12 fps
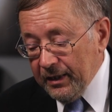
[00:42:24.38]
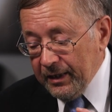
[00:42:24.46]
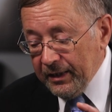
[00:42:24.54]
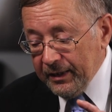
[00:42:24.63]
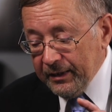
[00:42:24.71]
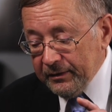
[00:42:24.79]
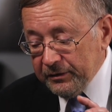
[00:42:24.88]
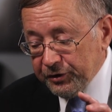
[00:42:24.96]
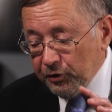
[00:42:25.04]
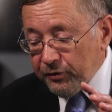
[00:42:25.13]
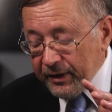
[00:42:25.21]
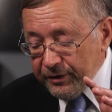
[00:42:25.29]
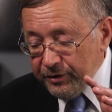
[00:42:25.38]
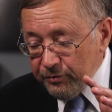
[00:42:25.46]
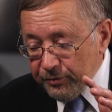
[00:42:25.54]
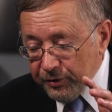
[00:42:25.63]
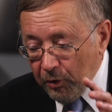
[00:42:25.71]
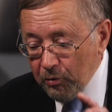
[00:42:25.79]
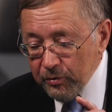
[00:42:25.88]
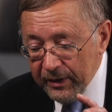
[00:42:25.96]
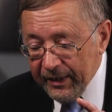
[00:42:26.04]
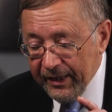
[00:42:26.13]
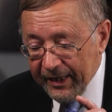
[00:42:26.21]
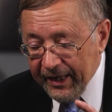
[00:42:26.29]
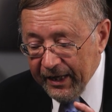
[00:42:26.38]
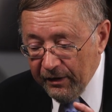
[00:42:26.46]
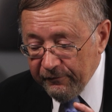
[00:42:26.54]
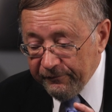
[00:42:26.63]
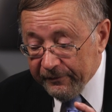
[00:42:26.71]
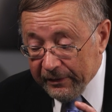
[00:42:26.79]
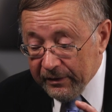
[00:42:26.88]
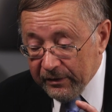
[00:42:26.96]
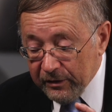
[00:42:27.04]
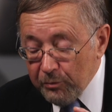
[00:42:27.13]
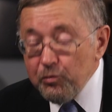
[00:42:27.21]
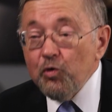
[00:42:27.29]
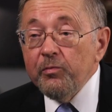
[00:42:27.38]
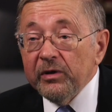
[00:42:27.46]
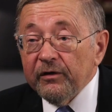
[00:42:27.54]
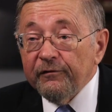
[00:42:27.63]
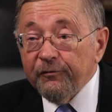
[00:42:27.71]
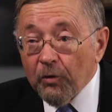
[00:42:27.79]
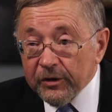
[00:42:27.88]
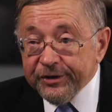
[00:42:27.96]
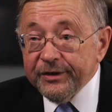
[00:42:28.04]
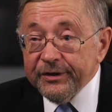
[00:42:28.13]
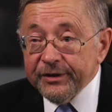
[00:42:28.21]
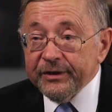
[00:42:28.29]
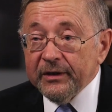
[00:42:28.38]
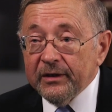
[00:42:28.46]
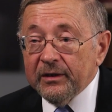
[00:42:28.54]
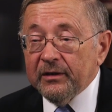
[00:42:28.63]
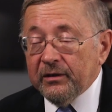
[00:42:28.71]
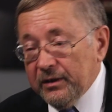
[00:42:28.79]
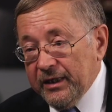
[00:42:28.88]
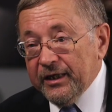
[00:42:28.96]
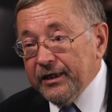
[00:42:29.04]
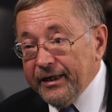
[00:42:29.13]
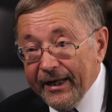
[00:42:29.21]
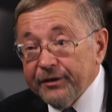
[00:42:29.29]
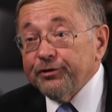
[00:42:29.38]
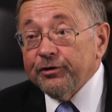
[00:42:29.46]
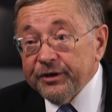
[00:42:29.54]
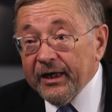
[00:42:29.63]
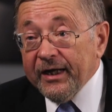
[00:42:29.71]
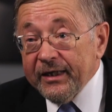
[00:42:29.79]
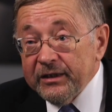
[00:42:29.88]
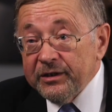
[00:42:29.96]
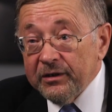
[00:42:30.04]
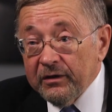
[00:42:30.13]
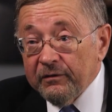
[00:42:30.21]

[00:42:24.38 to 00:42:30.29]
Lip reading: so that you don't have the movement of forces in an exercise,